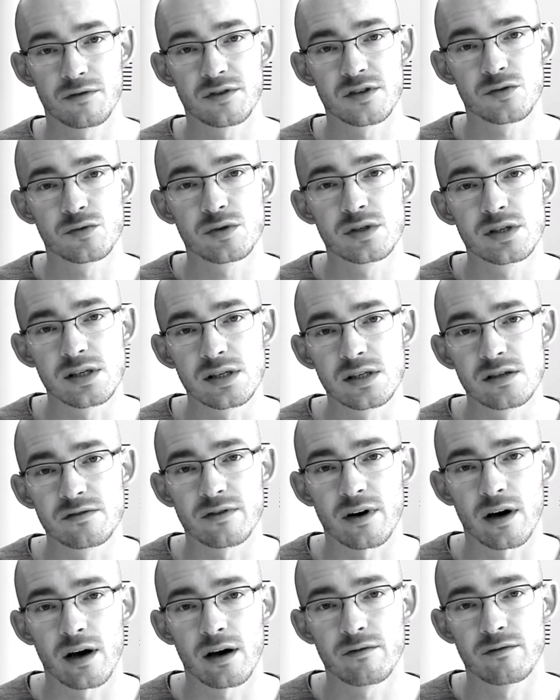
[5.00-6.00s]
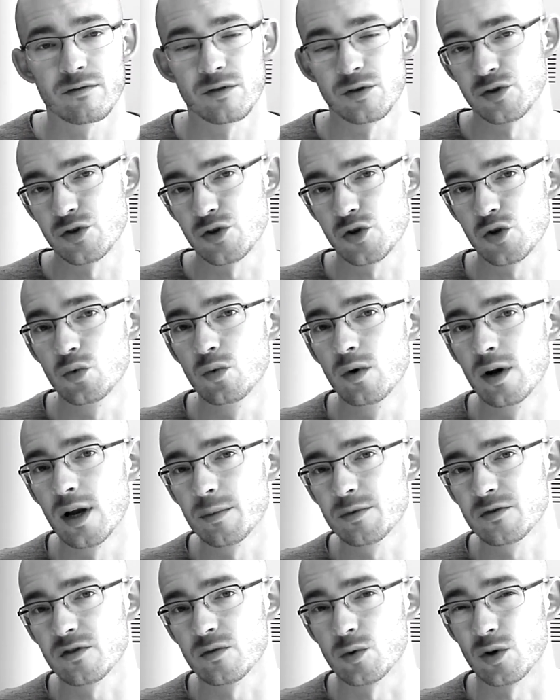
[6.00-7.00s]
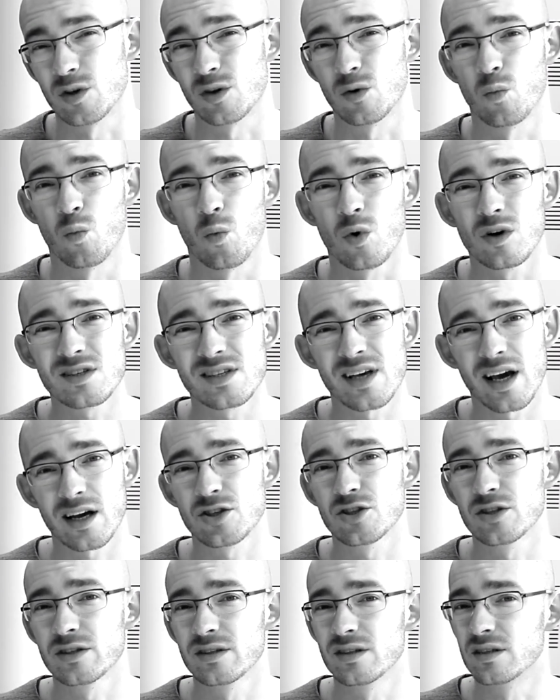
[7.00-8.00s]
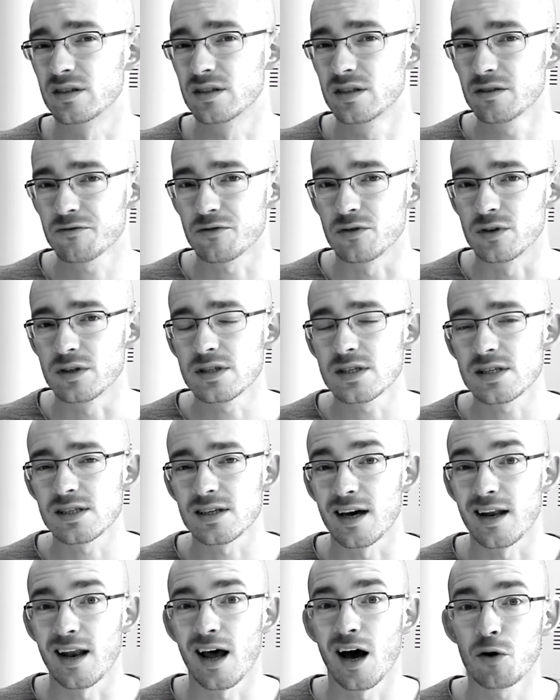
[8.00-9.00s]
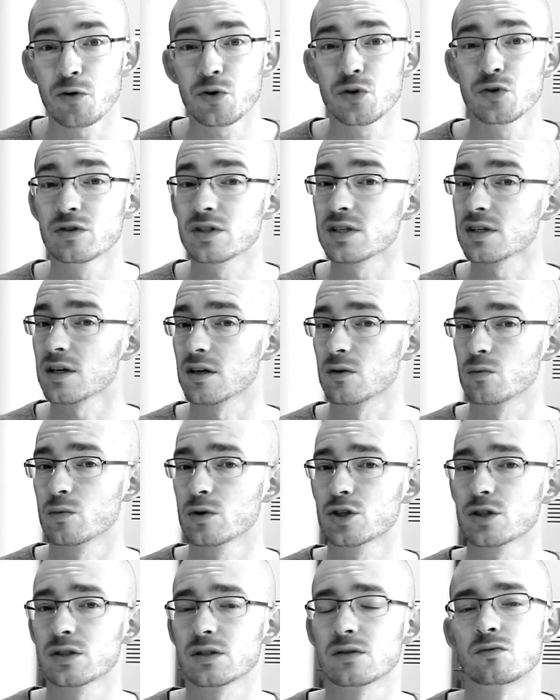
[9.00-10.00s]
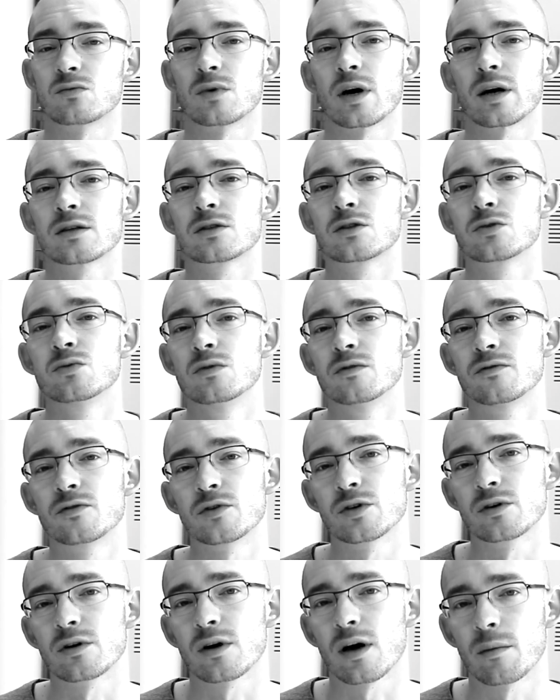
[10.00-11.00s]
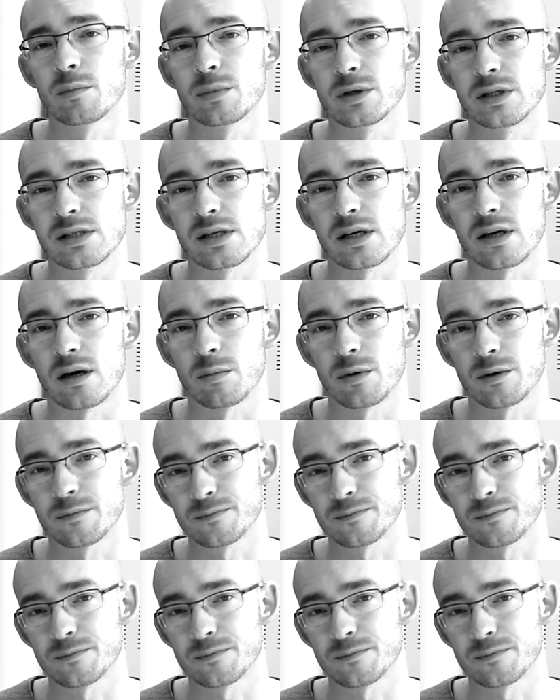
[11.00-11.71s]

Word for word: Office 365 versus Google Apps for Work. What is actually the difference and how do you decide which is the right tool for your company setup?